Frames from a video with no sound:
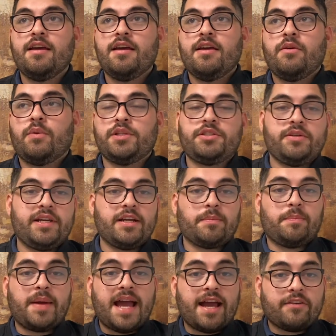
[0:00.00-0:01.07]
hear
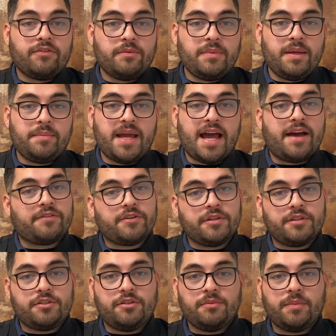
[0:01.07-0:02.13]
back from them after
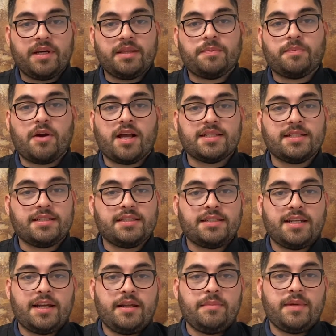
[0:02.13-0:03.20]
the 2-month processing
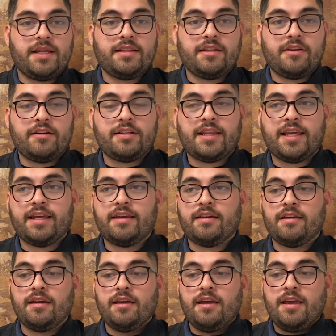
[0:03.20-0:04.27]
time, and
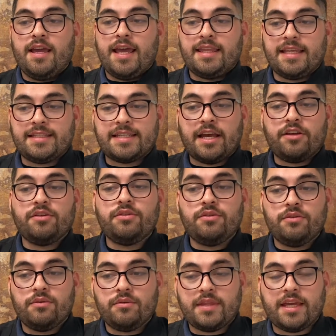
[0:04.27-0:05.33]
they tell
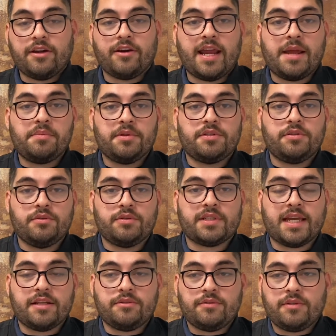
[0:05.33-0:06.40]
you that you're able to
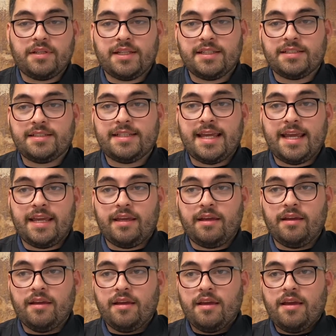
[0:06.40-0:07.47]
schedule a date,